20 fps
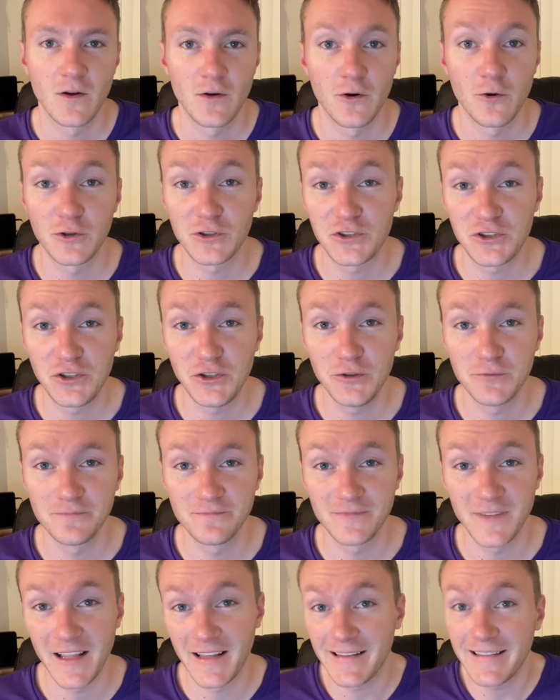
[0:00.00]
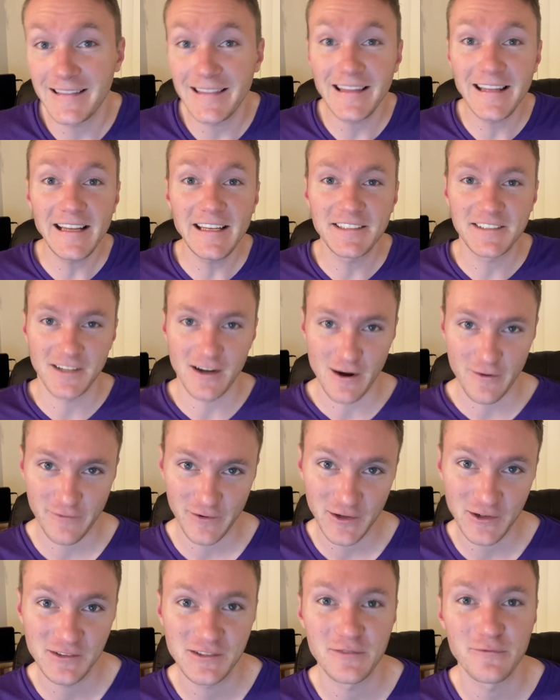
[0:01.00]
Or shoot, at least offer
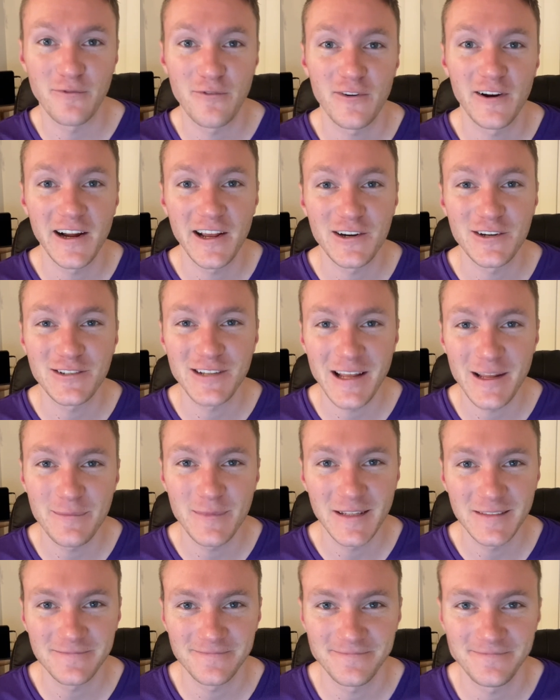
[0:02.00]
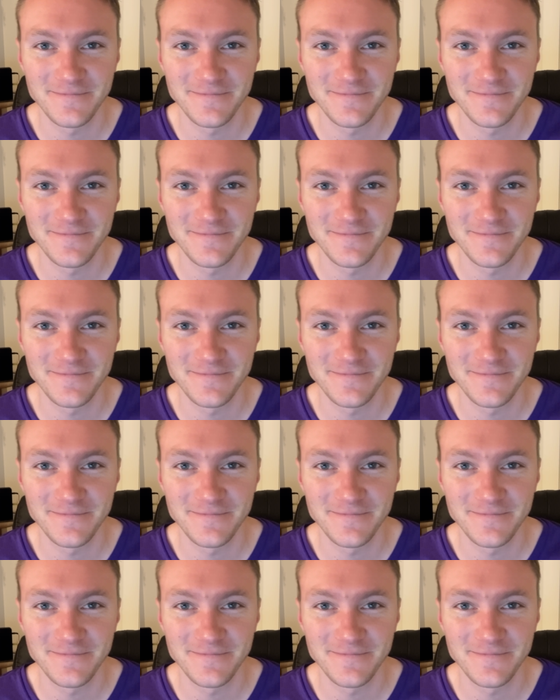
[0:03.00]
you some free entertainment.